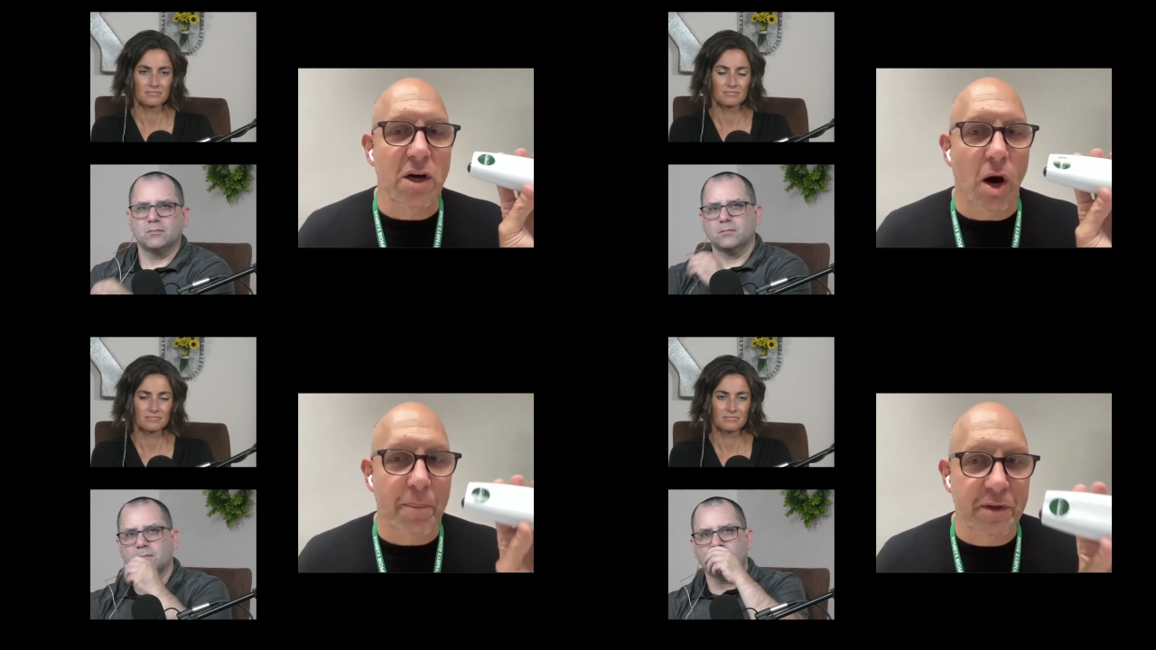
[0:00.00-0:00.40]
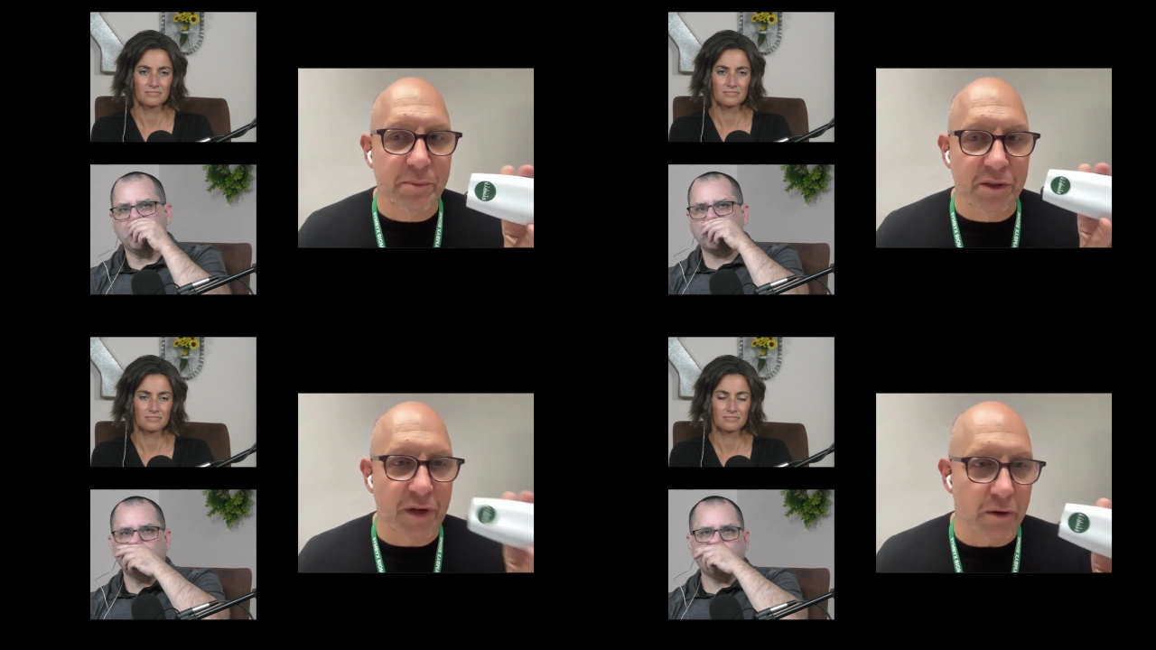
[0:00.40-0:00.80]
Speaker 1: The
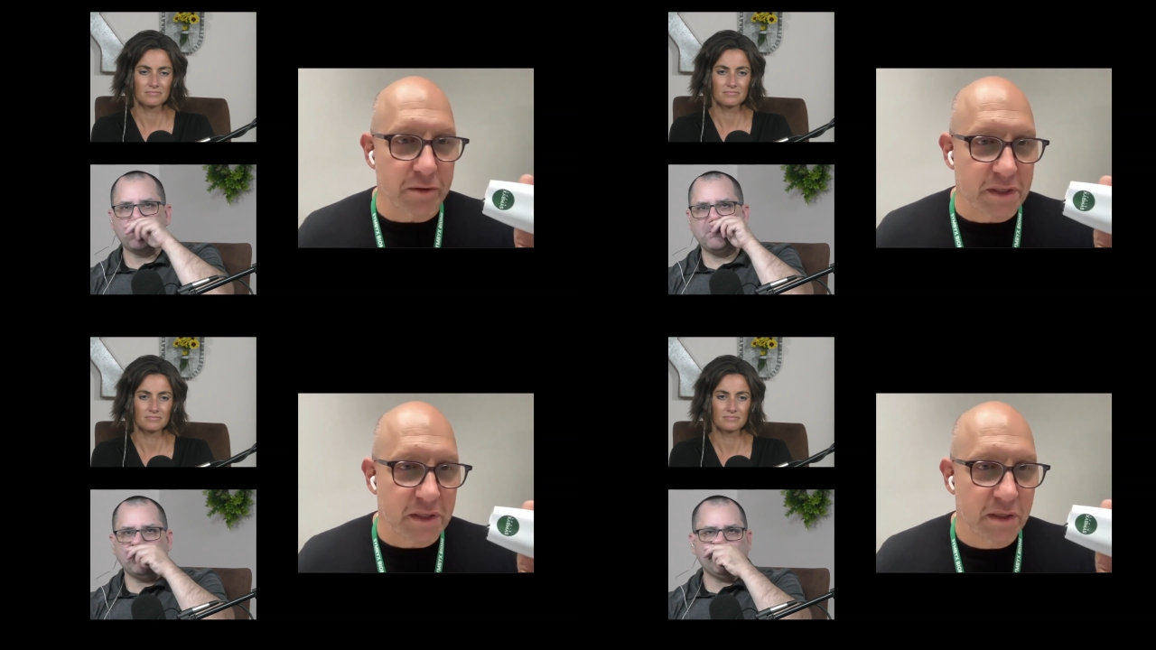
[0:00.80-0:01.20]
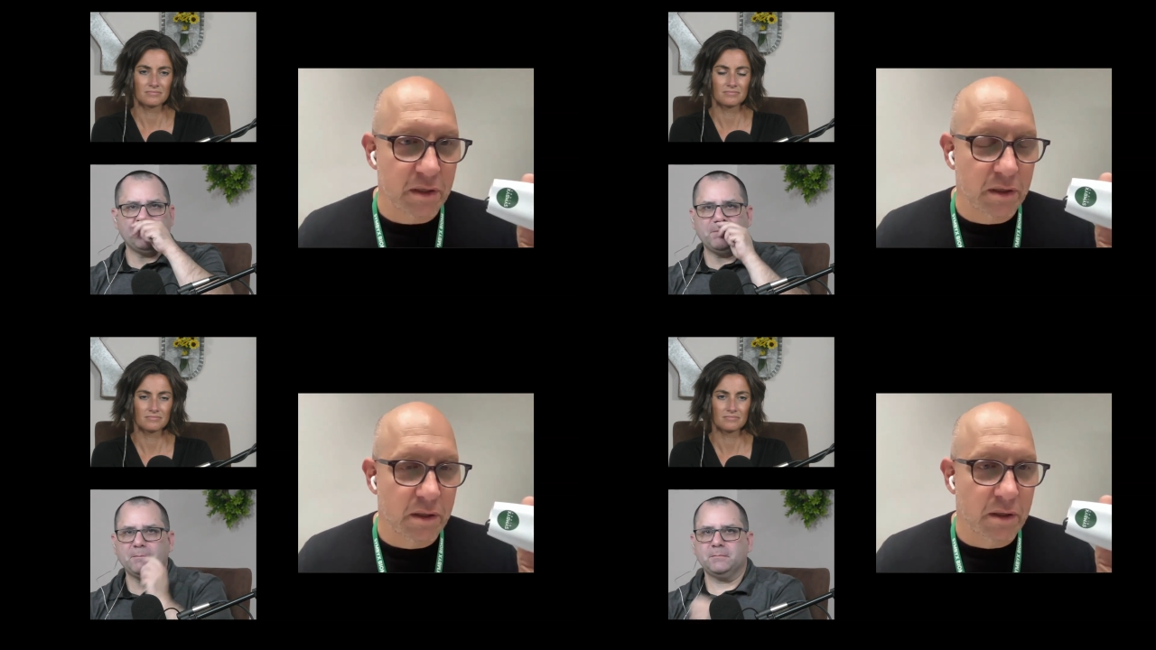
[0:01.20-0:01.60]
optimal dose
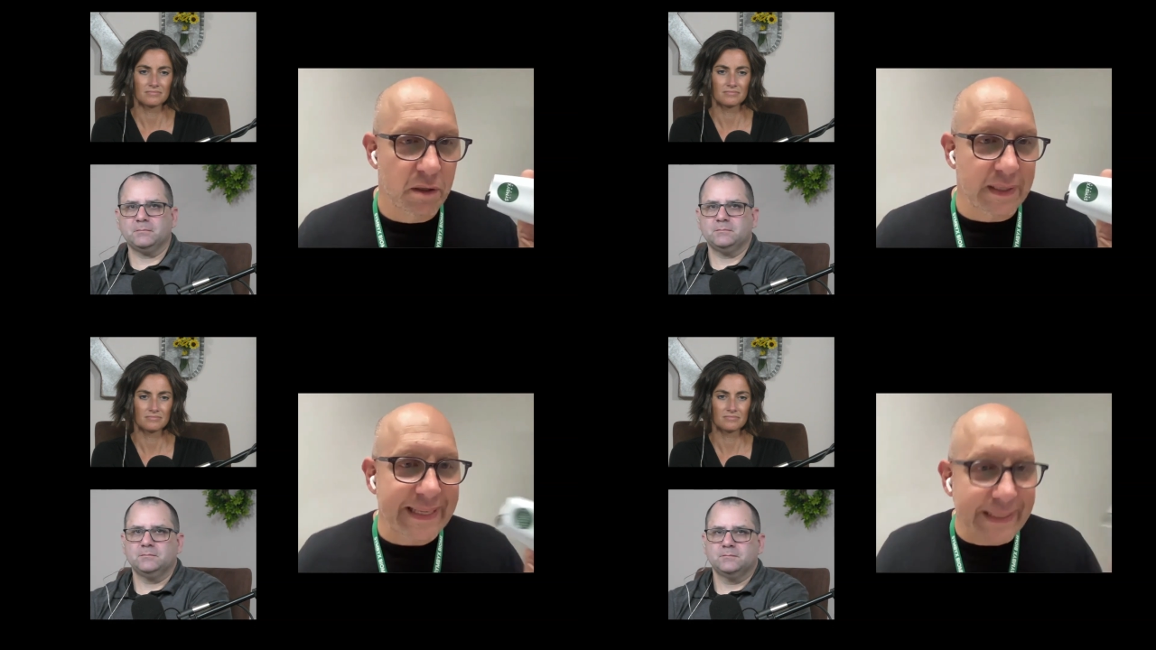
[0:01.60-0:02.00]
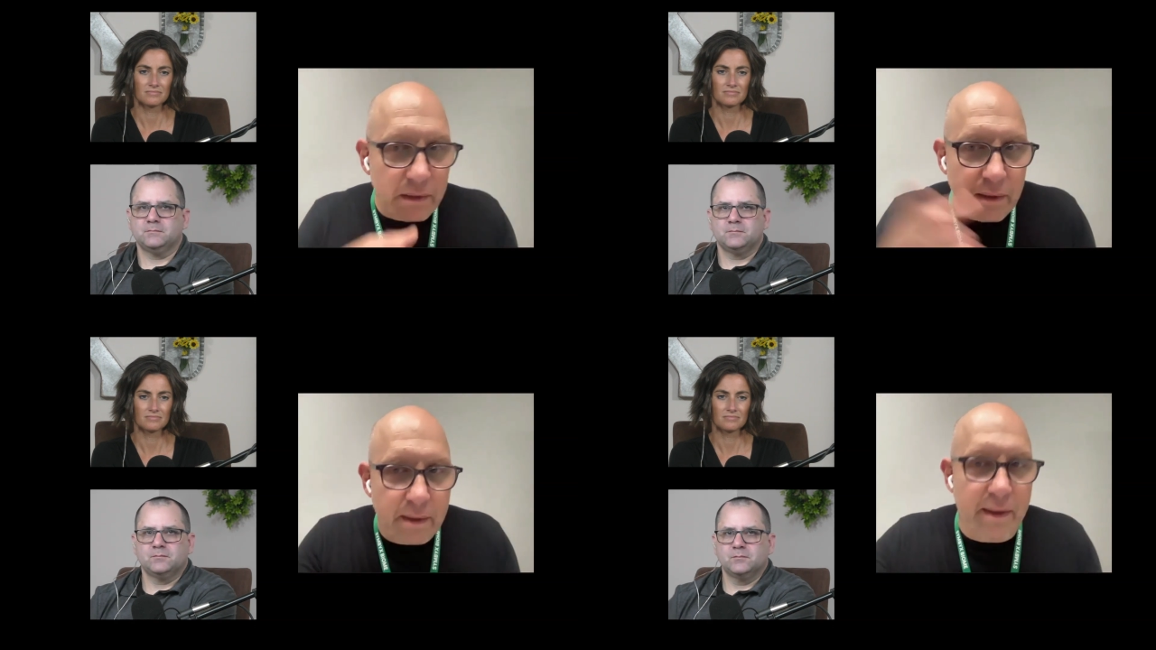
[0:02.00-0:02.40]

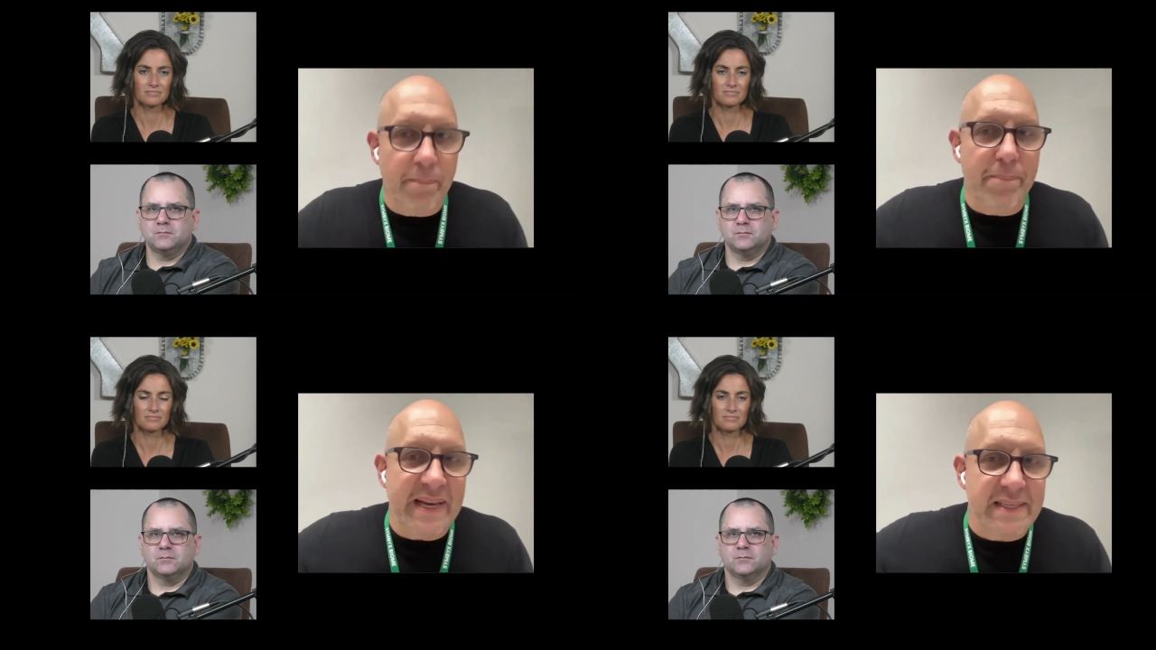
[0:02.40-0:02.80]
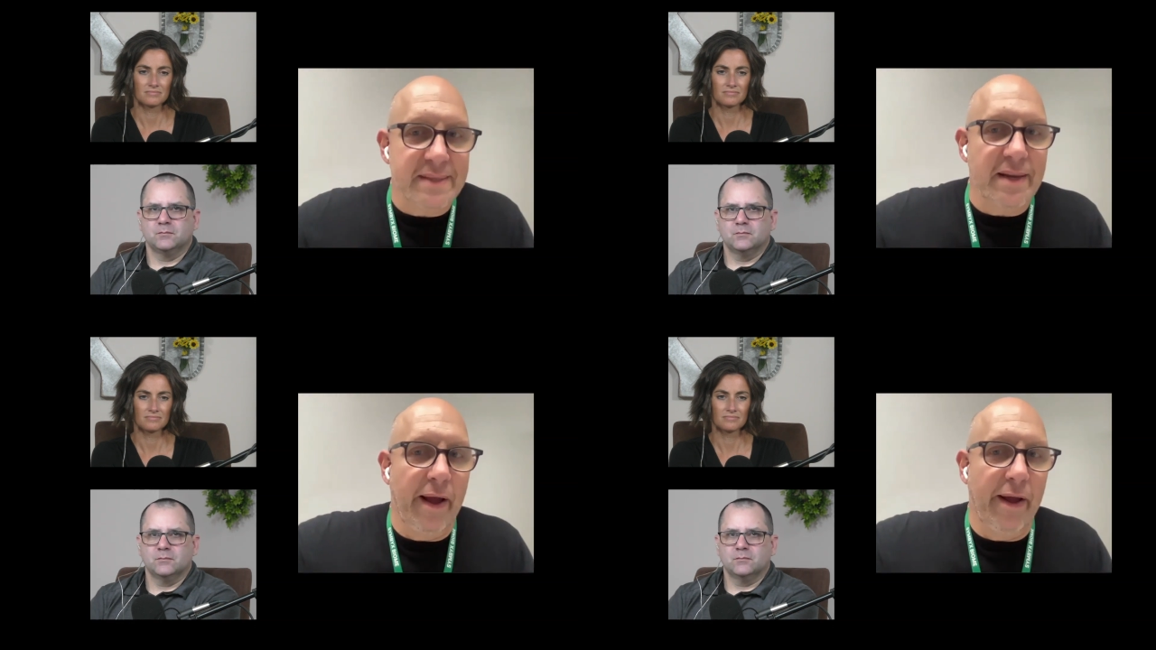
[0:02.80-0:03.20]
yielded the
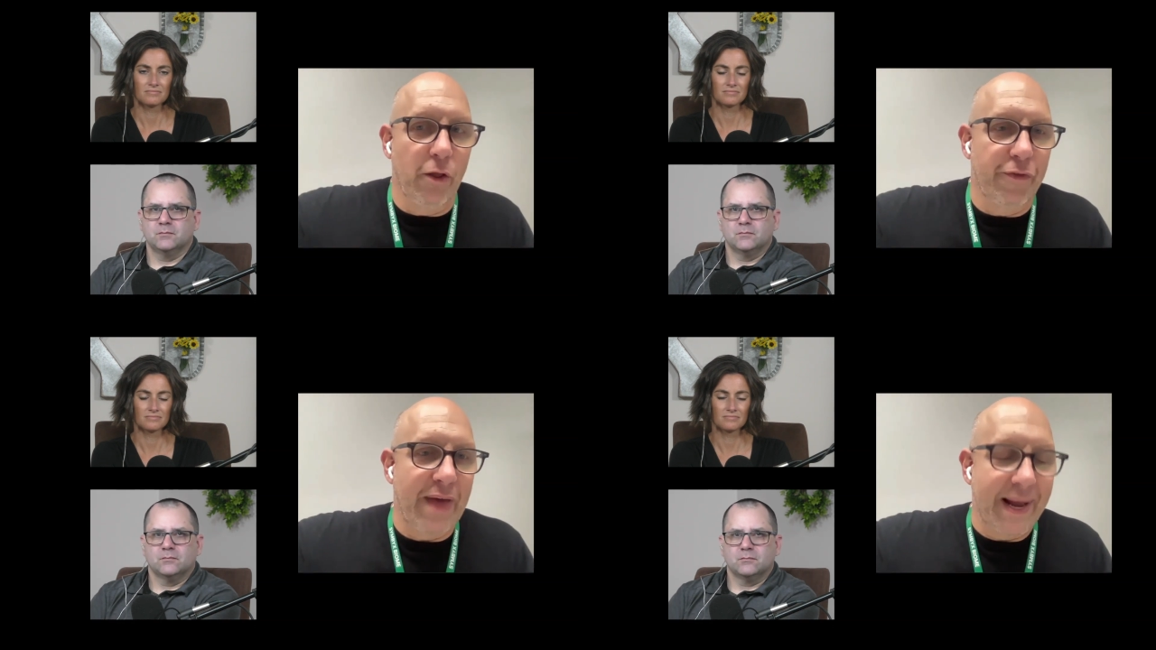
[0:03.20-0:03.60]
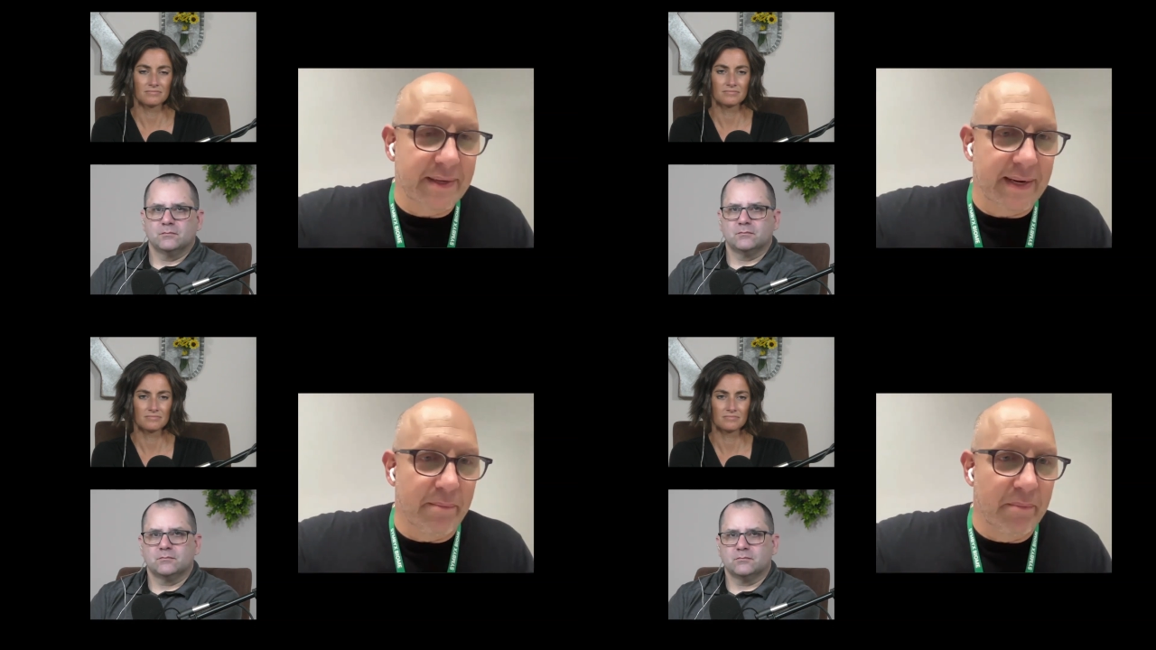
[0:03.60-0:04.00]
best health mm-hmm.
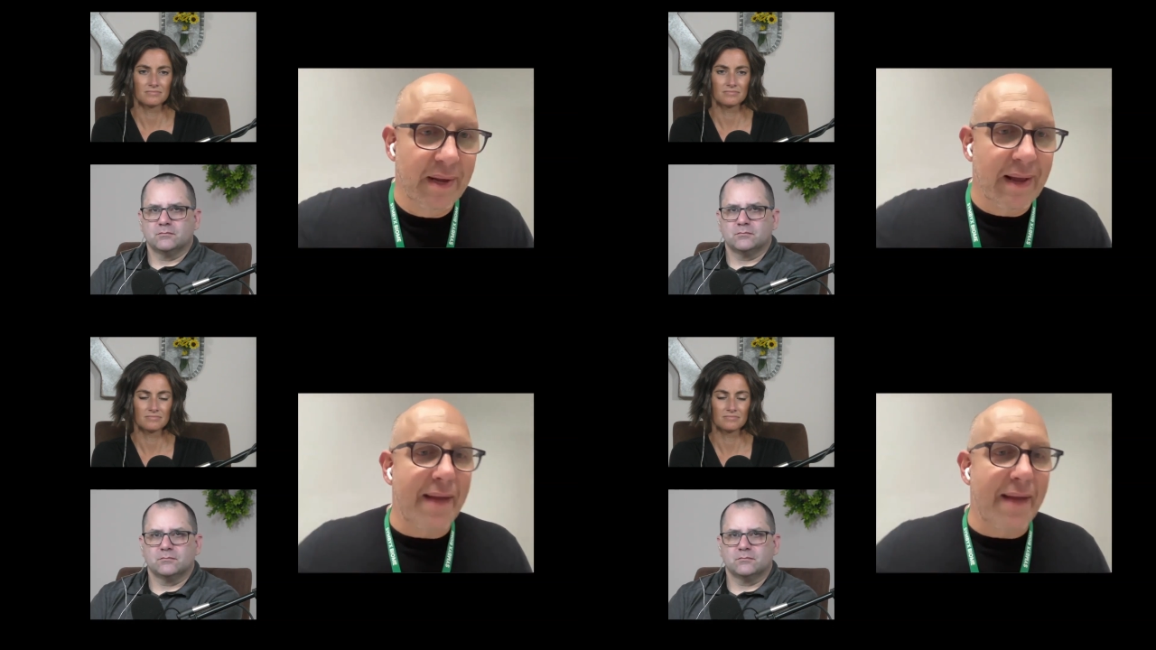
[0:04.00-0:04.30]
outcome.